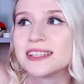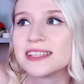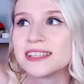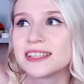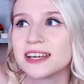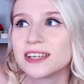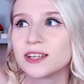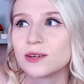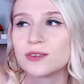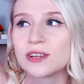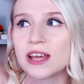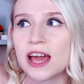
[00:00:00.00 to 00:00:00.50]

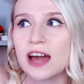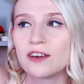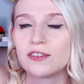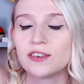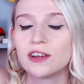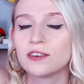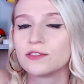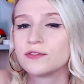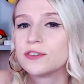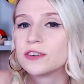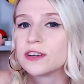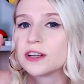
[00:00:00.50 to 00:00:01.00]
I don't have
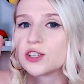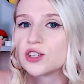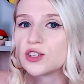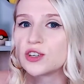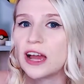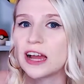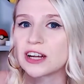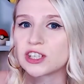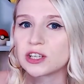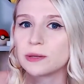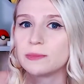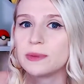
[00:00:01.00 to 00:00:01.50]
enough footage to
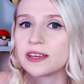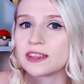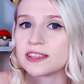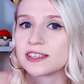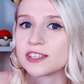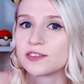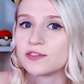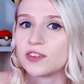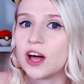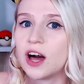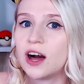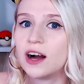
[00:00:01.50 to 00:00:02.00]
actually make this
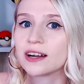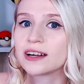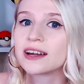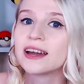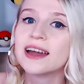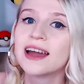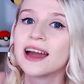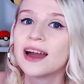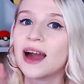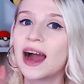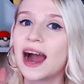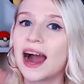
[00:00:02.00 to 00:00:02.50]
a vlog,
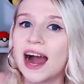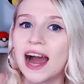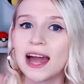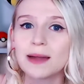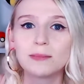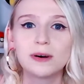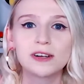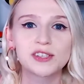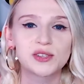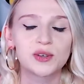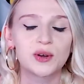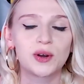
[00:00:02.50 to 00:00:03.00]

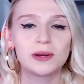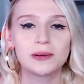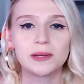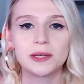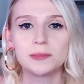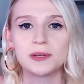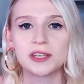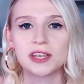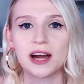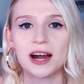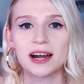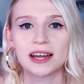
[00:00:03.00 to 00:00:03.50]
I'm also going to
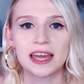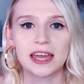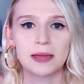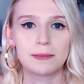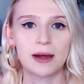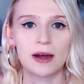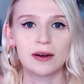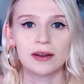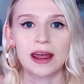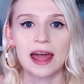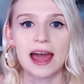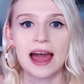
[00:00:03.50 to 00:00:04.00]
be talking
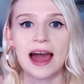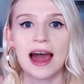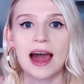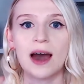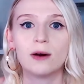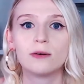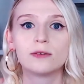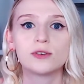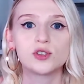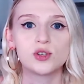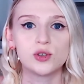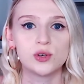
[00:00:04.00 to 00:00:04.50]
about
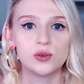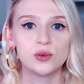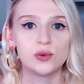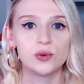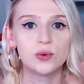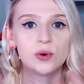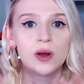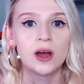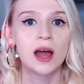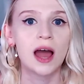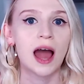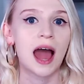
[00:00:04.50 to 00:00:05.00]
how
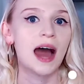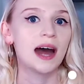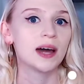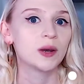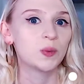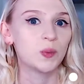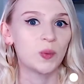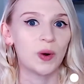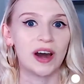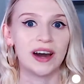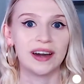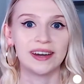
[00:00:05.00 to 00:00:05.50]
to
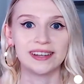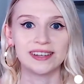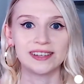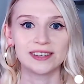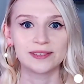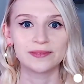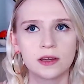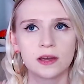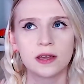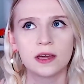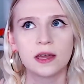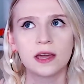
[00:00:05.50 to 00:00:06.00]
unwind.
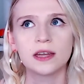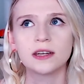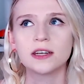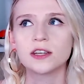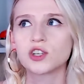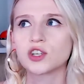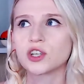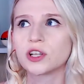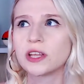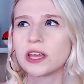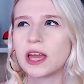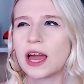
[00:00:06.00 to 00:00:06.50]

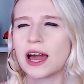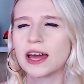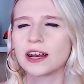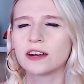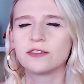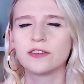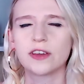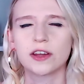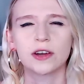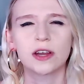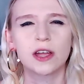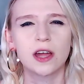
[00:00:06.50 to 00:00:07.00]
Initially, I had a
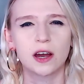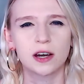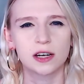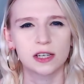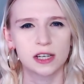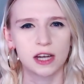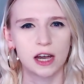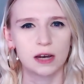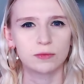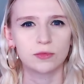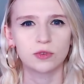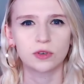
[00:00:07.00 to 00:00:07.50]
very hard
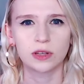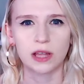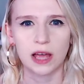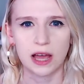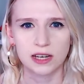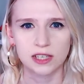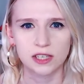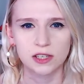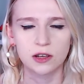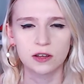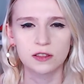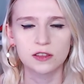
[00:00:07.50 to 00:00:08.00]
time
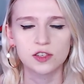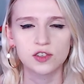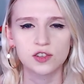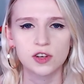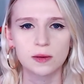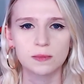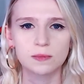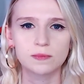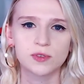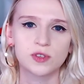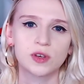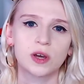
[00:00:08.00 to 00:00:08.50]
relaxing on this
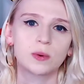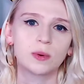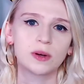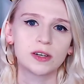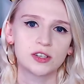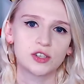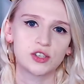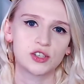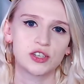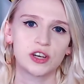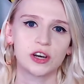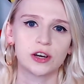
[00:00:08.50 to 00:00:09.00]
trip, so I
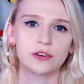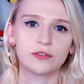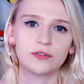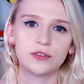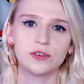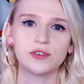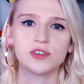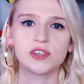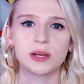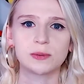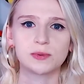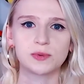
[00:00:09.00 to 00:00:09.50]
wanted to share a
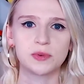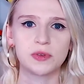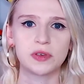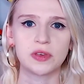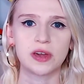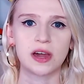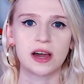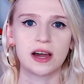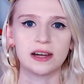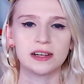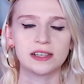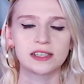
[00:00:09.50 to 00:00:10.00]
few tips with you
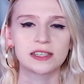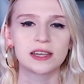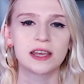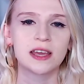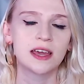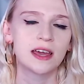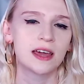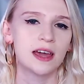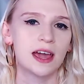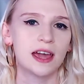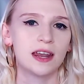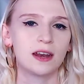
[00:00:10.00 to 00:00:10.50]
guys
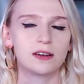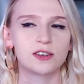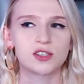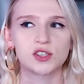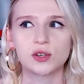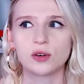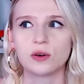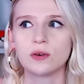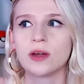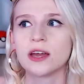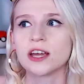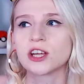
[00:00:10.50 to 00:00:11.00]
and
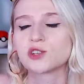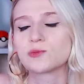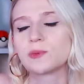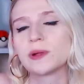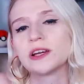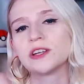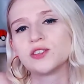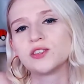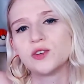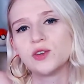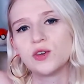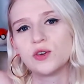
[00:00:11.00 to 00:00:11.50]
also
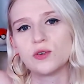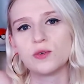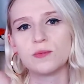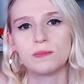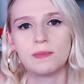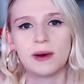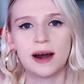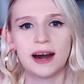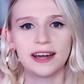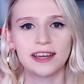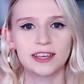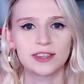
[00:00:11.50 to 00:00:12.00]
explain to you
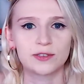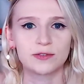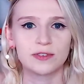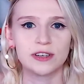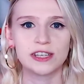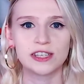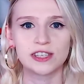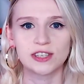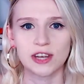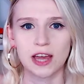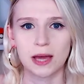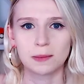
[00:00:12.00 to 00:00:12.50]
my 3
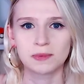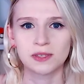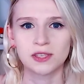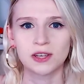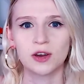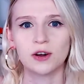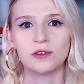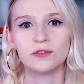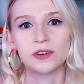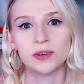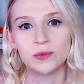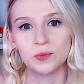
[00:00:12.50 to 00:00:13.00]
steps
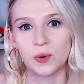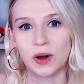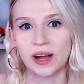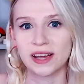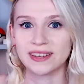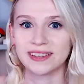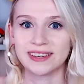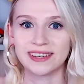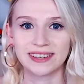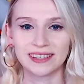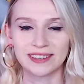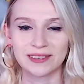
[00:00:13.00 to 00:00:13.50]
of
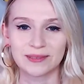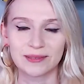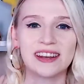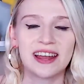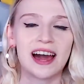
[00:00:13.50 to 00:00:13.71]
unwinding.